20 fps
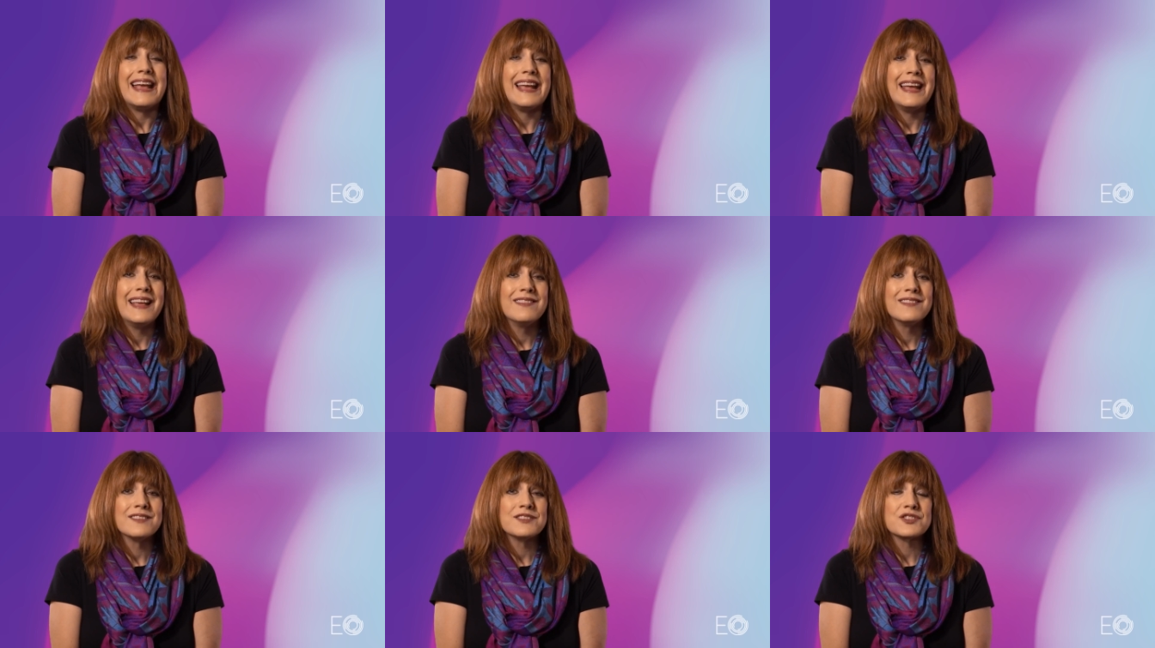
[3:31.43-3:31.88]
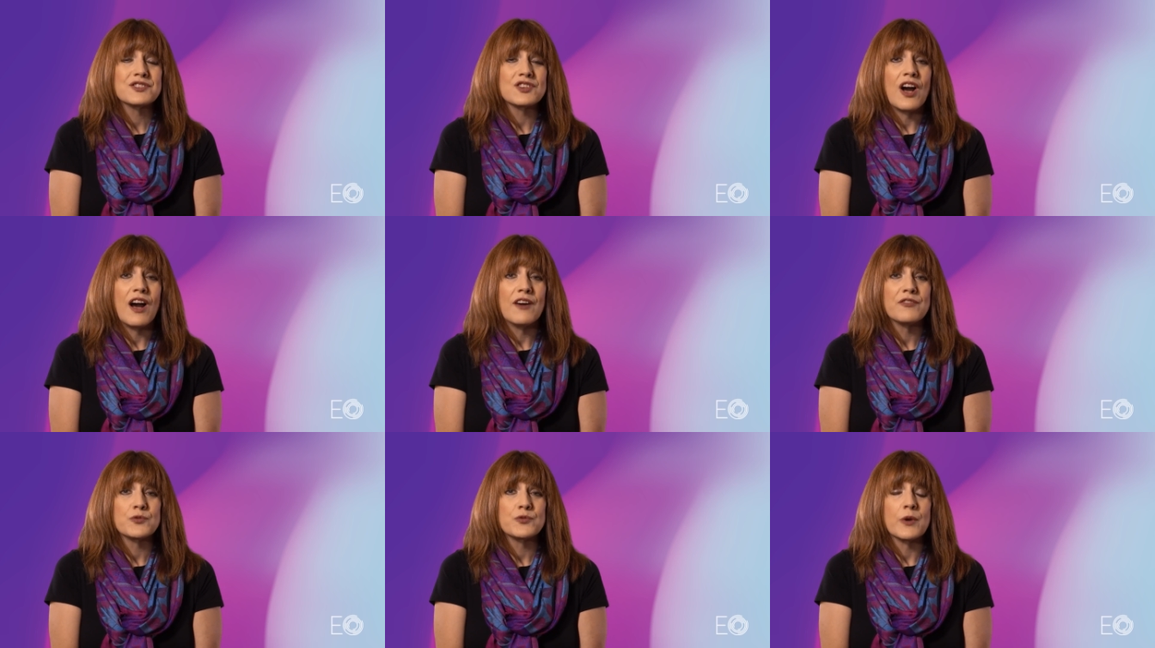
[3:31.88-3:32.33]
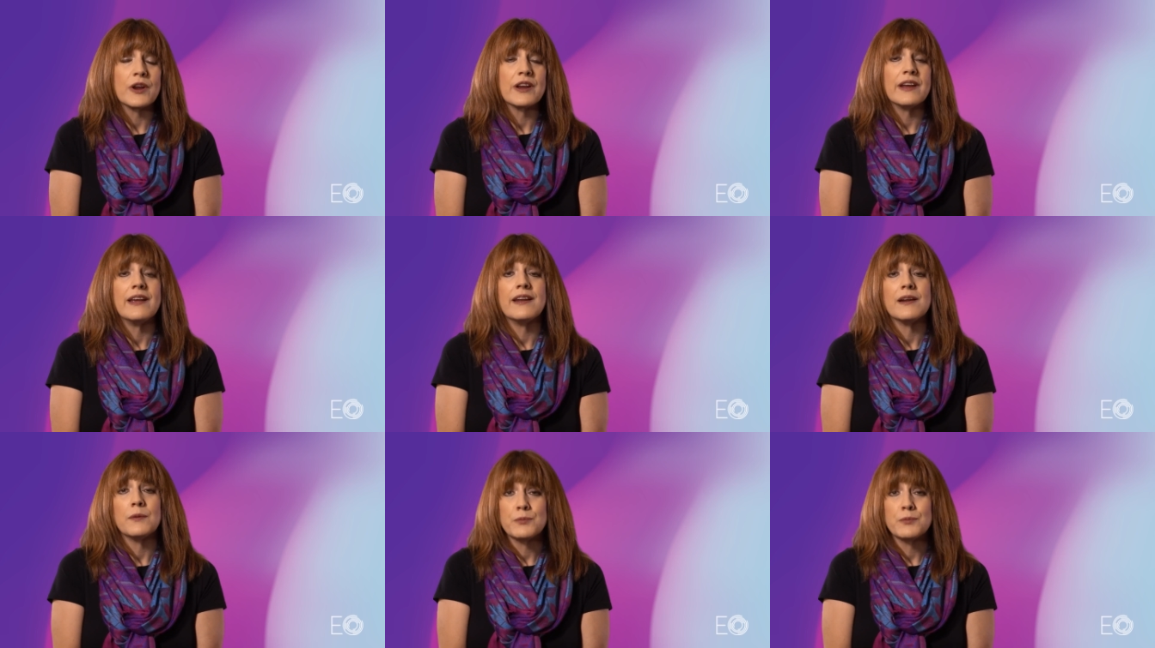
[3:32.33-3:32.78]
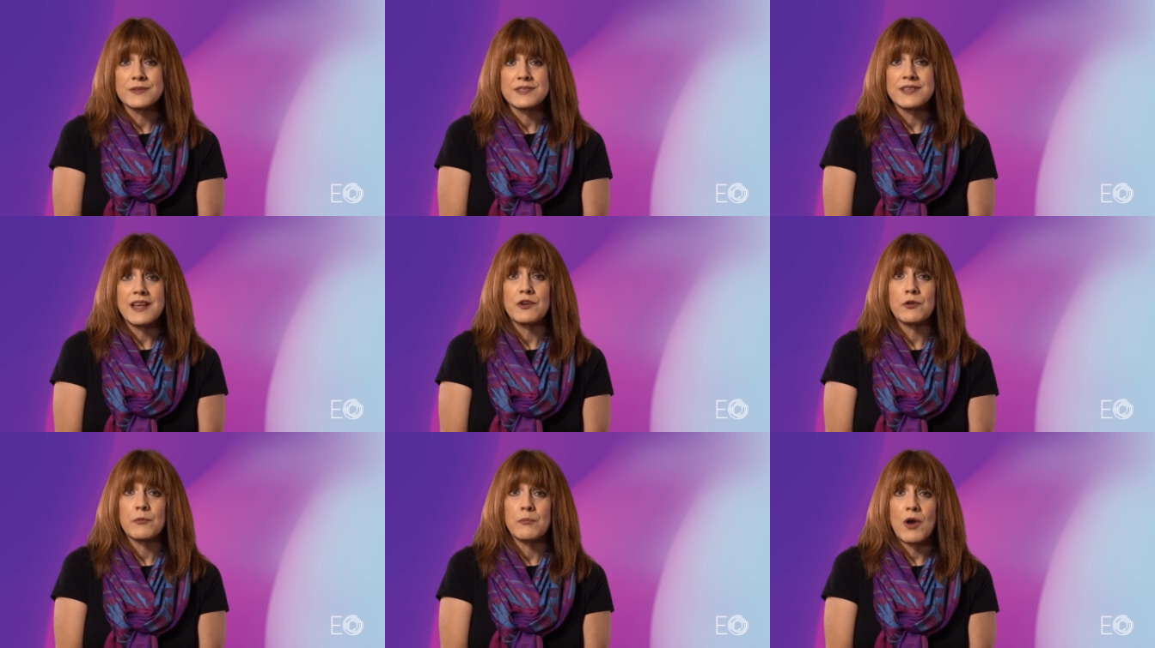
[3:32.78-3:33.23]
in the software in a
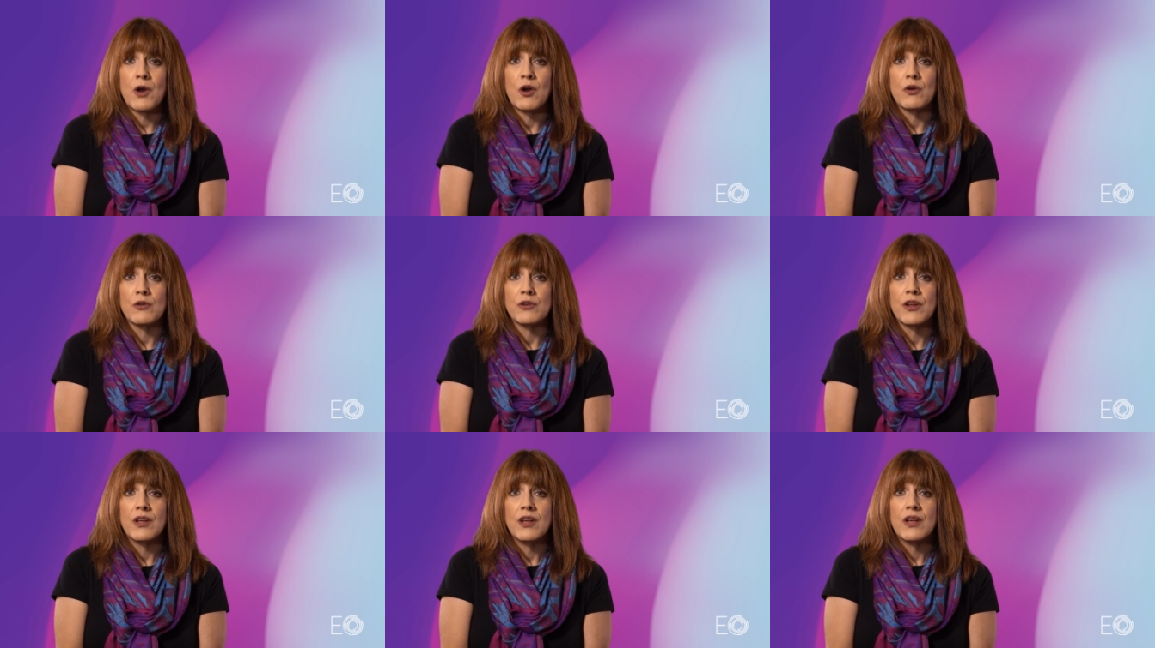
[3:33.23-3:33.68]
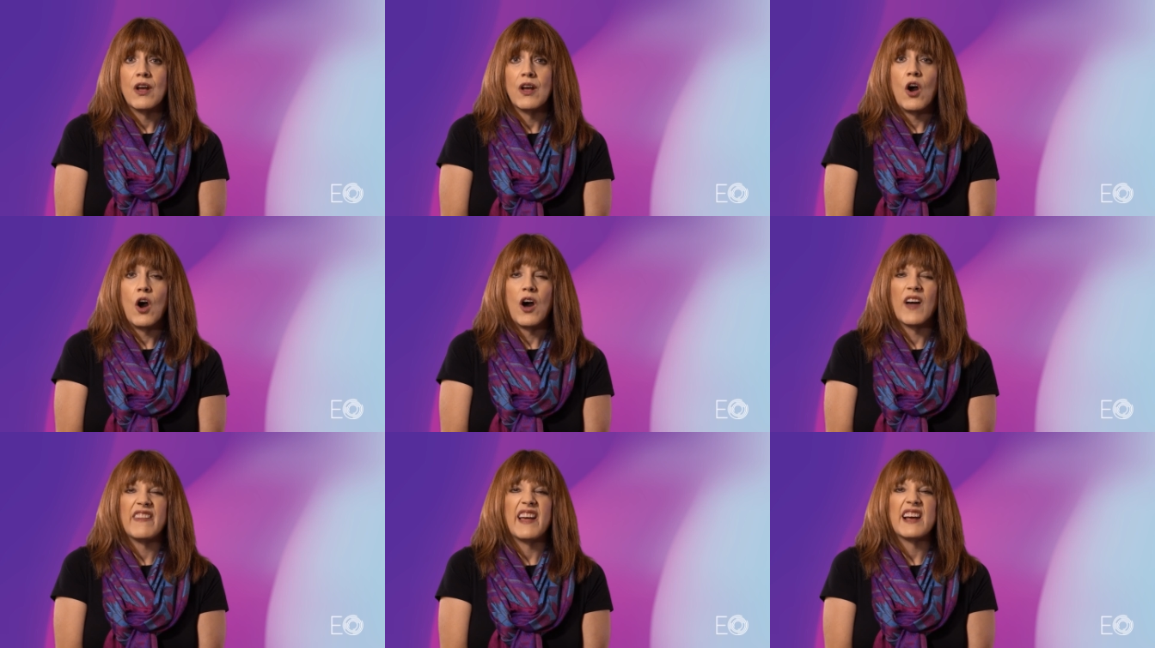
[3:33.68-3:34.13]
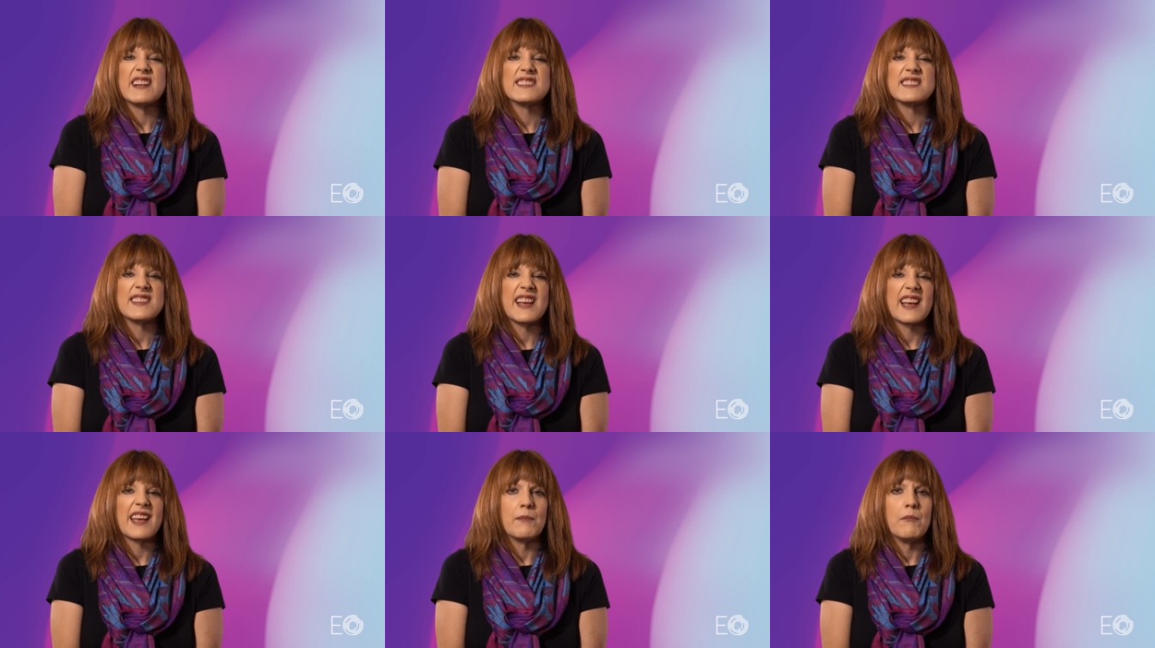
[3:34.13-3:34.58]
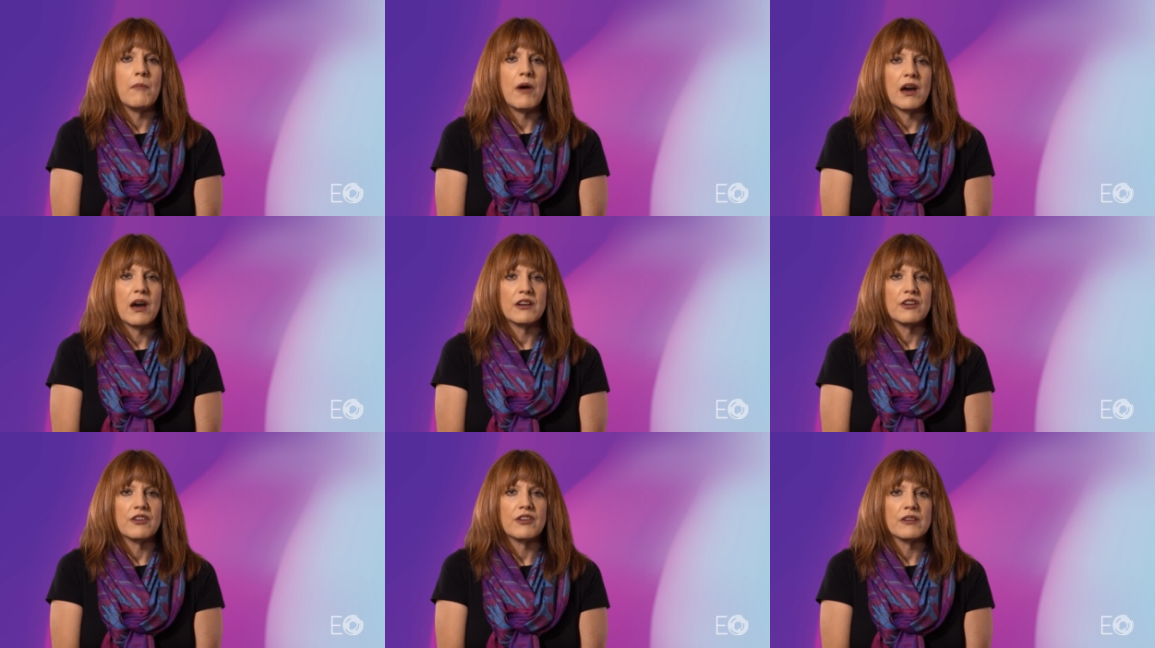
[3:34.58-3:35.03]
presenter mode on that second
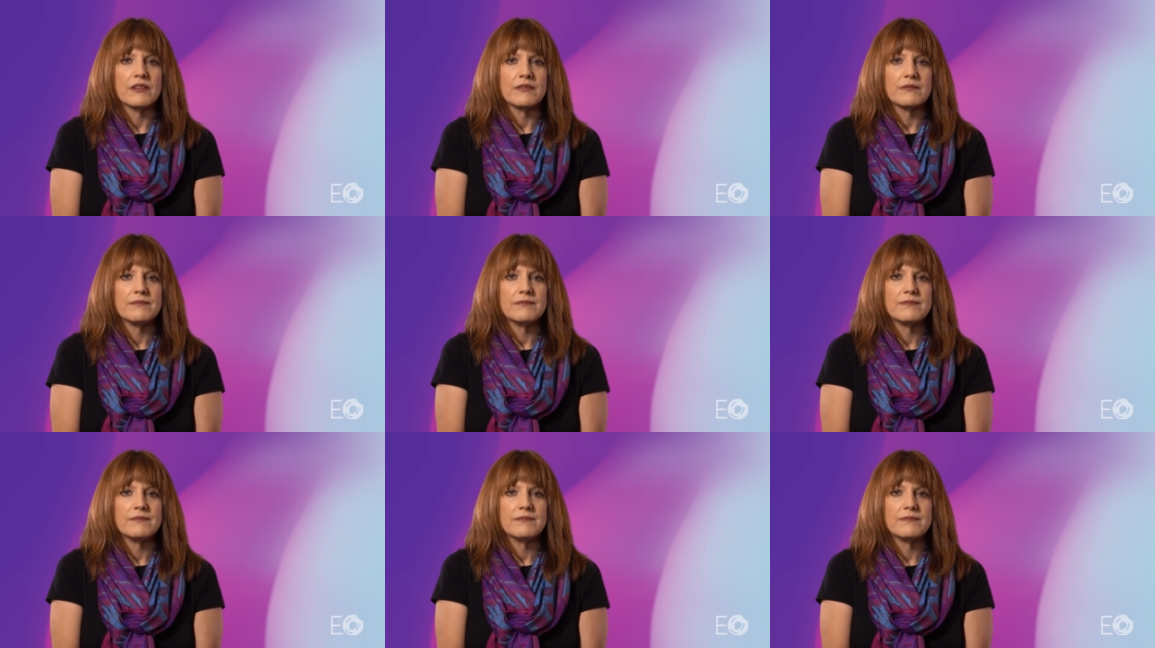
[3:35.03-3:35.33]
monitor.